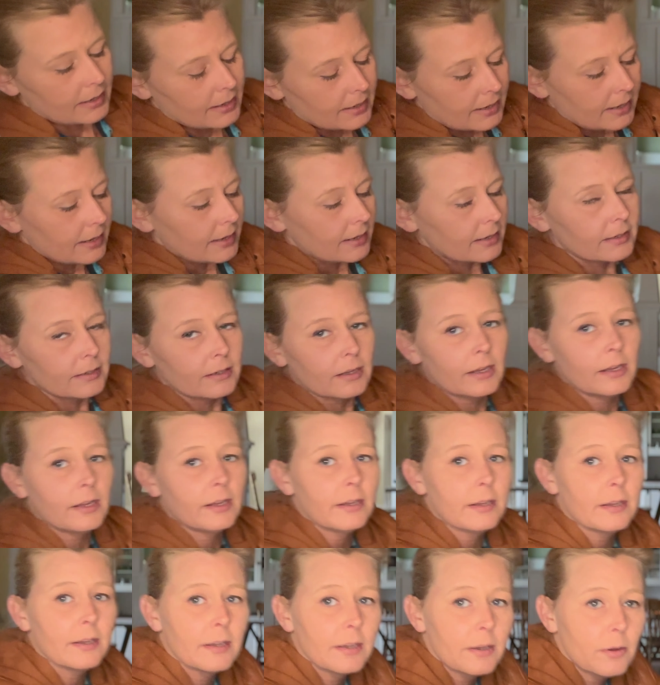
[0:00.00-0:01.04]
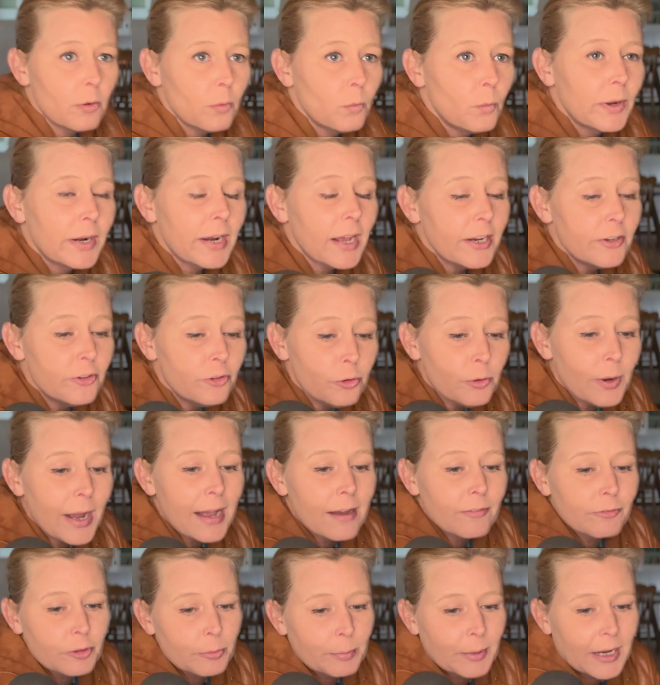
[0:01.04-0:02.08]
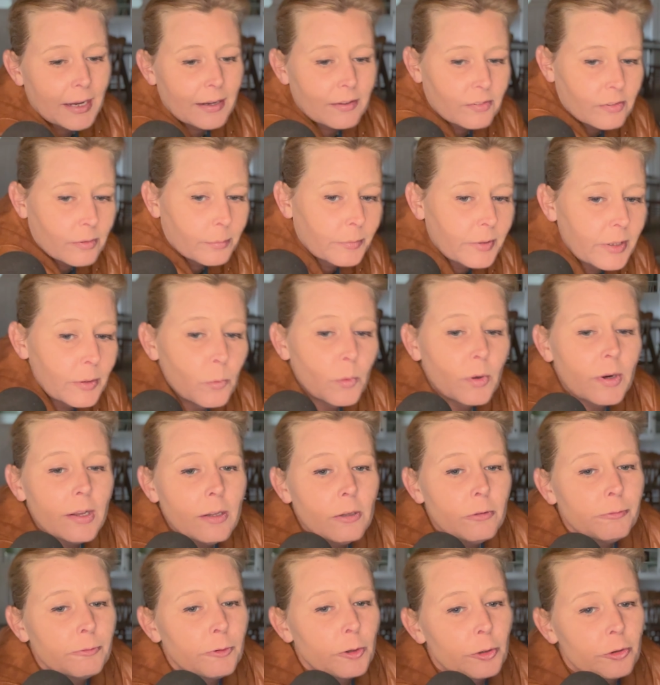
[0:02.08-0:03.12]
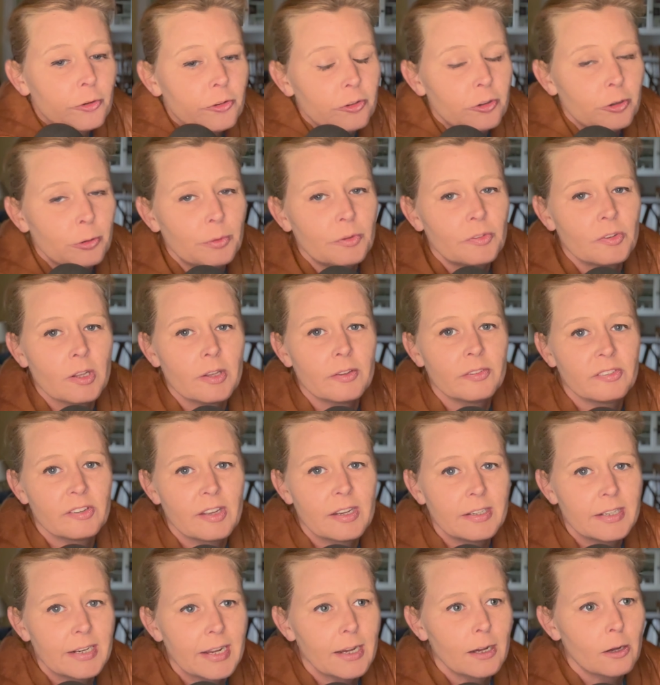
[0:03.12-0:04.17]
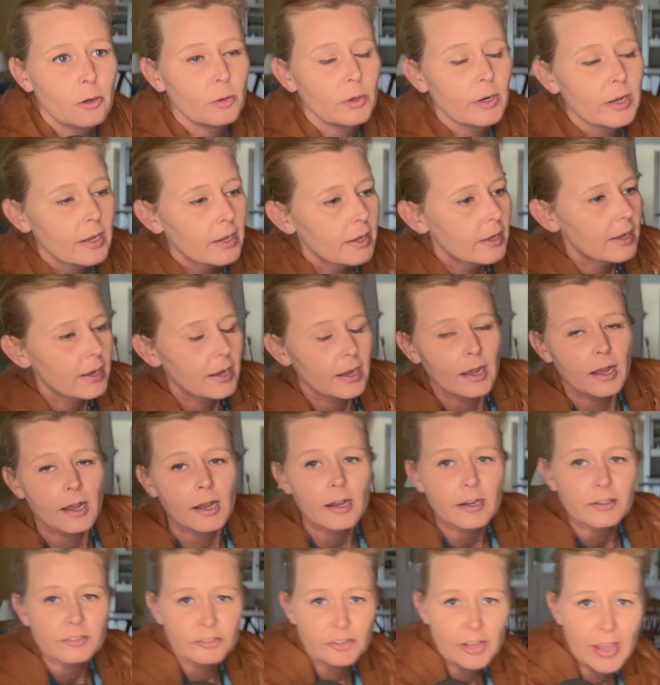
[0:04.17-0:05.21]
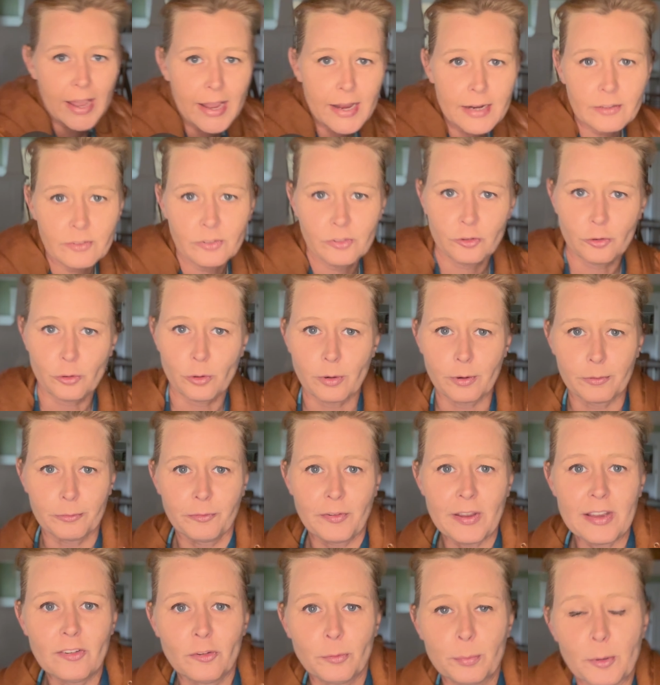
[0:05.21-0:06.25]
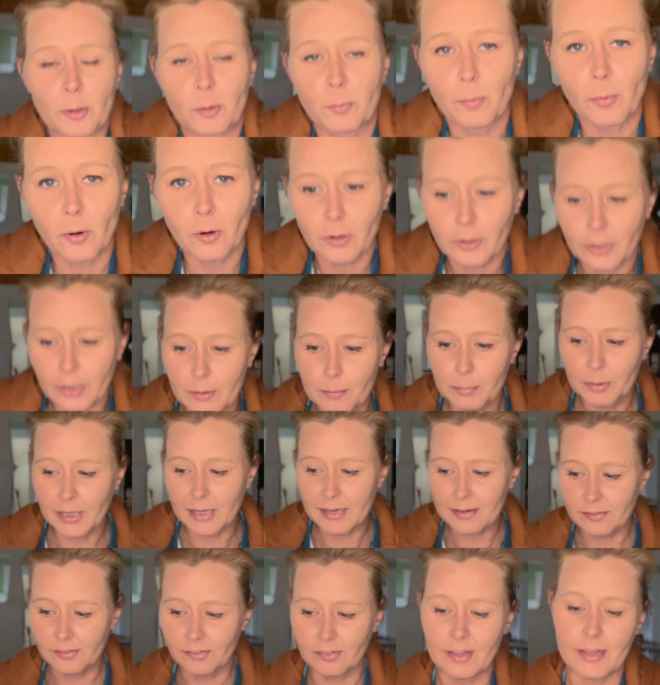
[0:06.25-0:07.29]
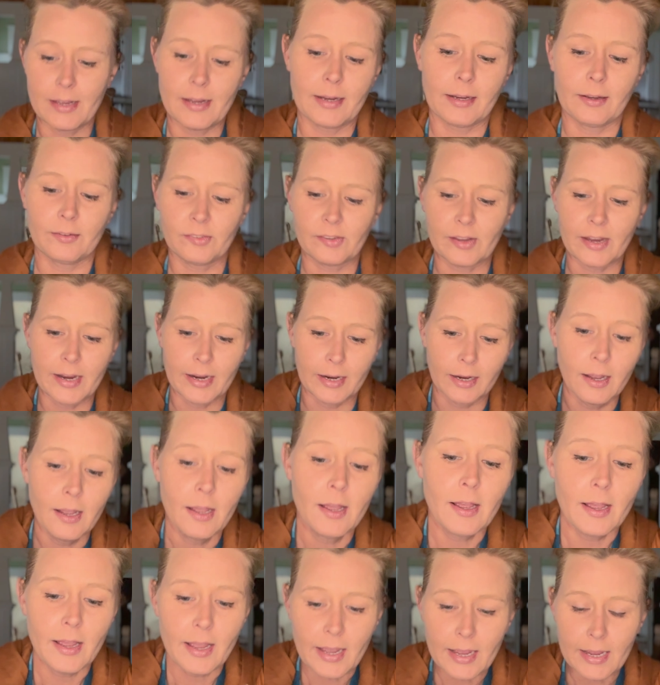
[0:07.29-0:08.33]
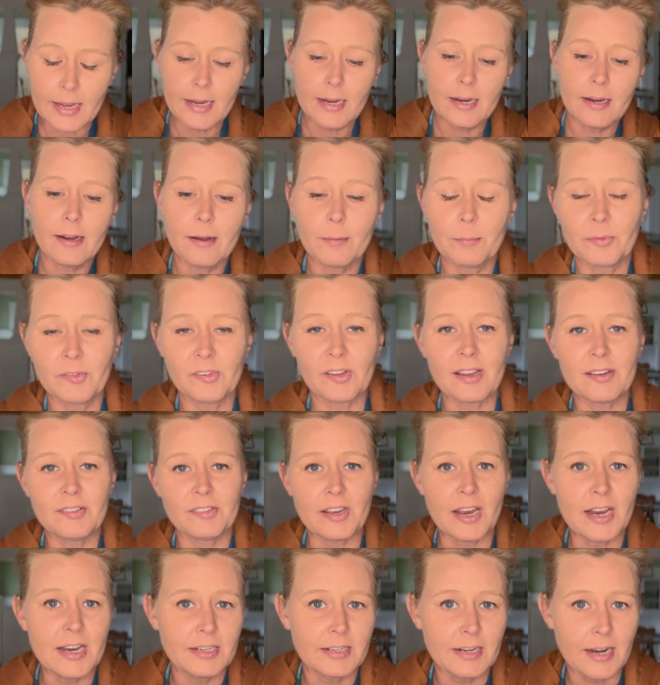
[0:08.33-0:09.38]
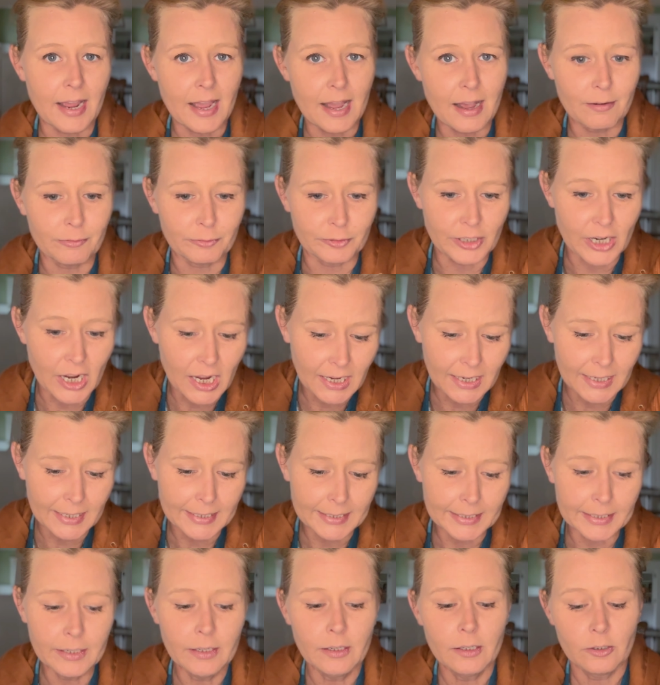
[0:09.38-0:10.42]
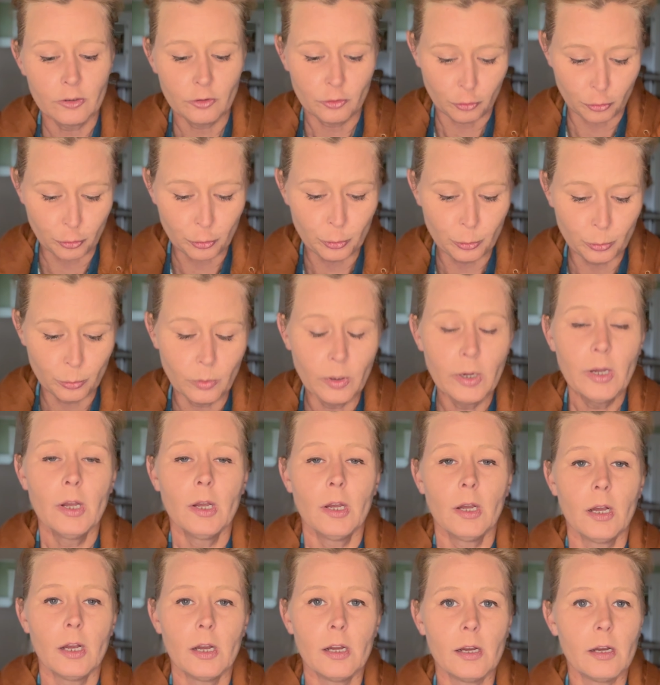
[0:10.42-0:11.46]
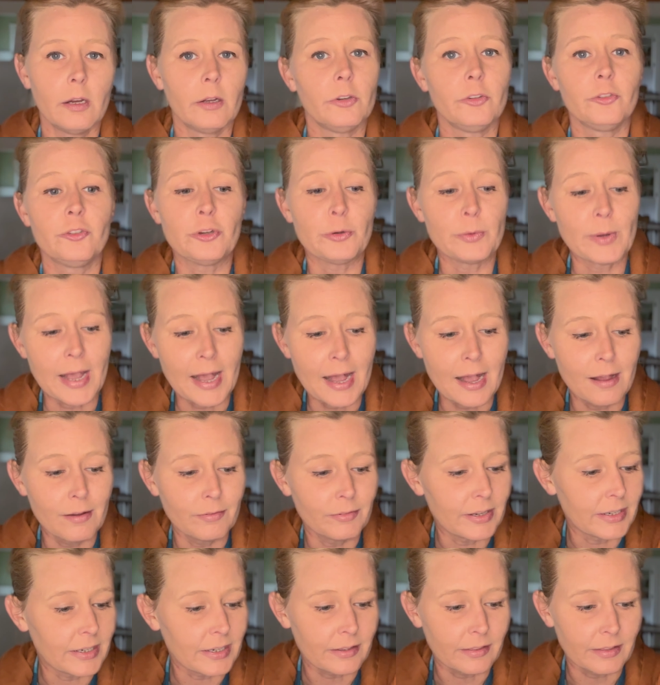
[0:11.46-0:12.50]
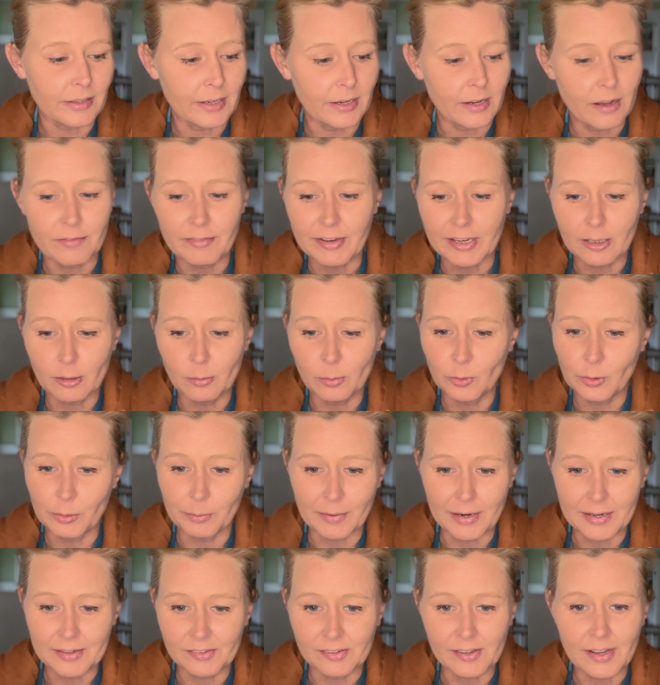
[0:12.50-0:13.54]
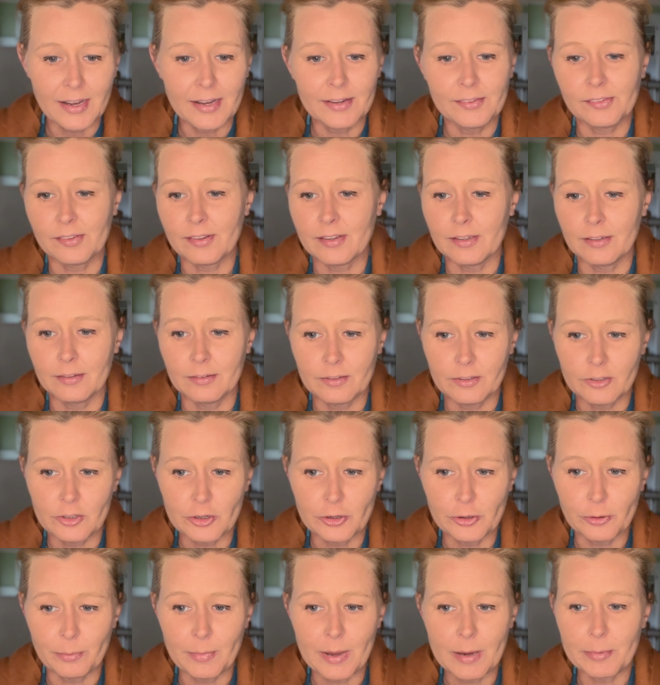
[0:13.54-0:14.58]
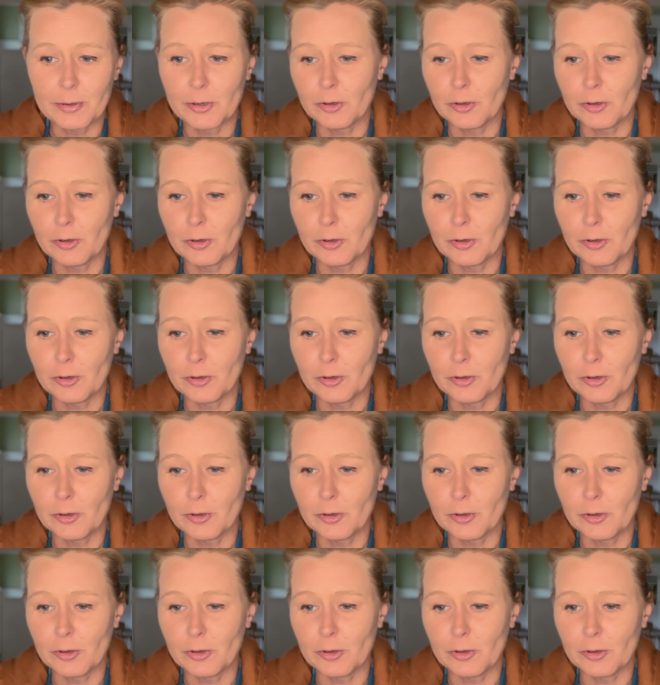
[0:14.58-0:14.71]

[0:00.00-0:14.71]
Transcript: And when I do have to buy something, what I'll first do is I'll send out a text or a Facebook marketplace thing saying, Hey, I'm size eight and a half, nine shoe. Uh, do you have anything available in my size that, you know, maybe